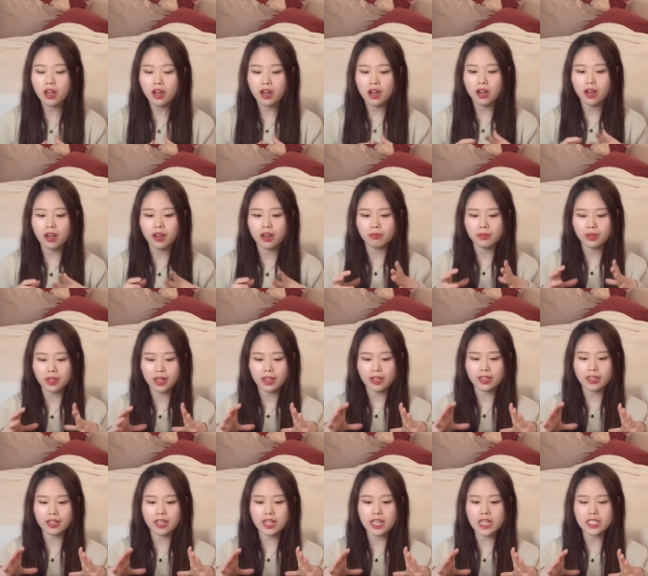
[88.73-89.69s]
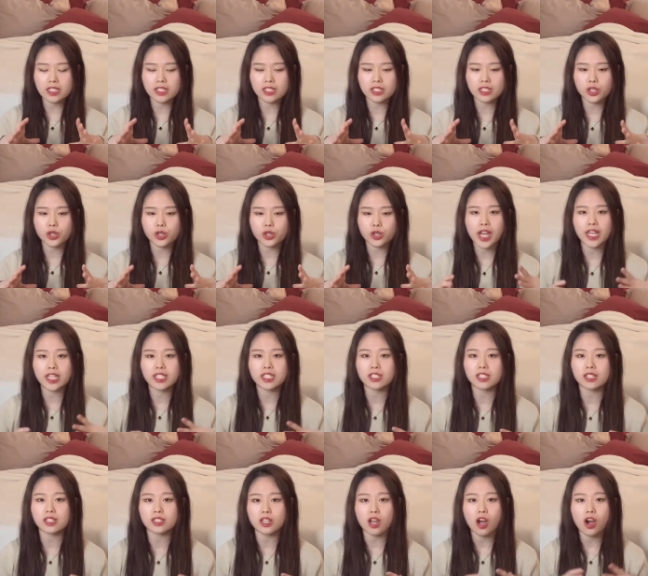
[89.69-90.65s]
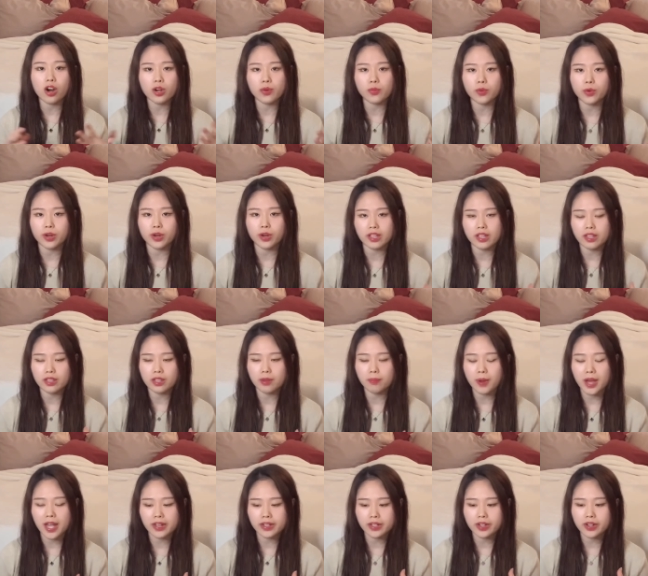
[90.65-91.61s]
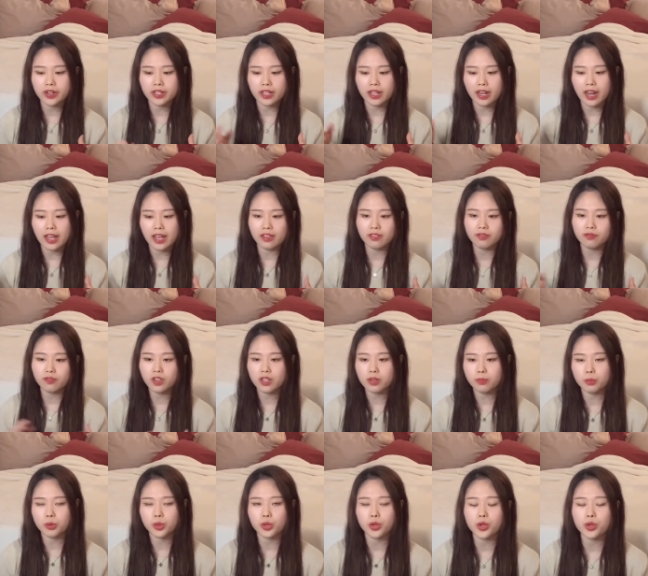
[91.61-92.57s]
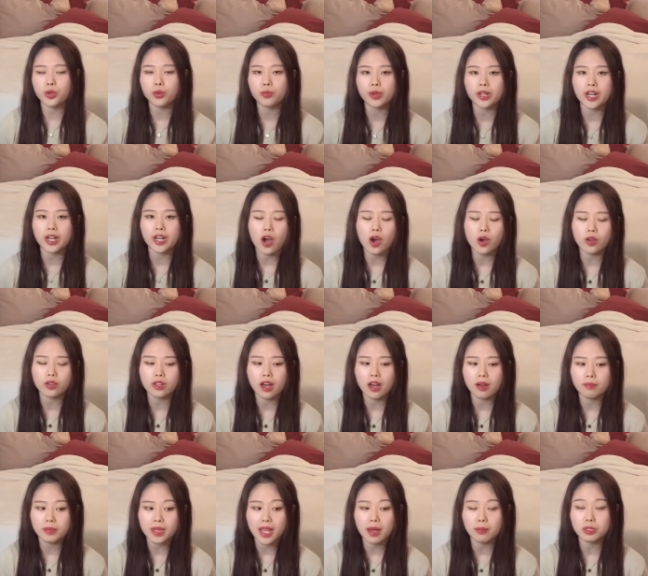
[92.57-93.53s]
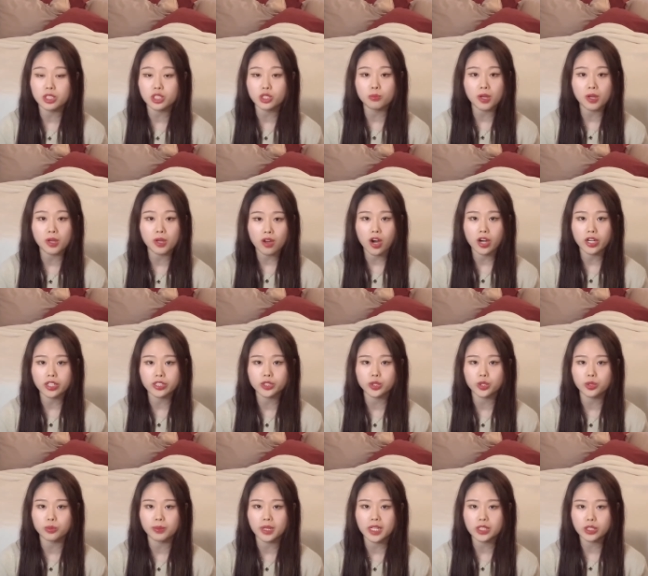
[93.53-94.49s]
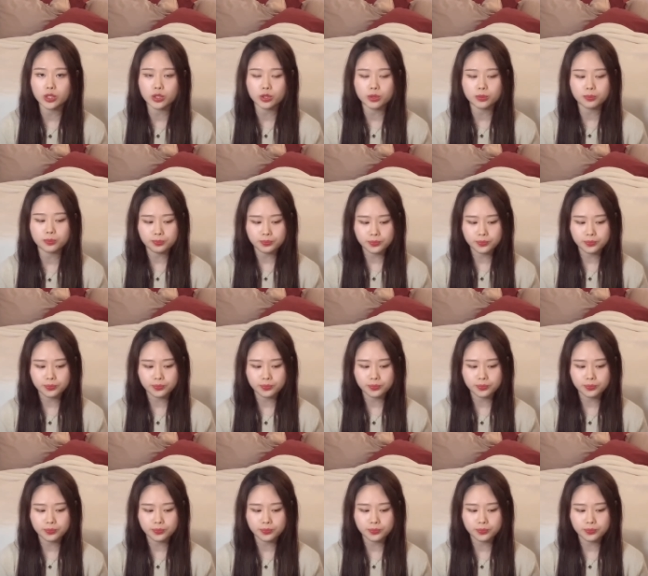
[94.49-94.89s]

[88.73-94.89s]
Um, like, it just creates this artwork in the binder that I can flick through without um, damaging my cards too much.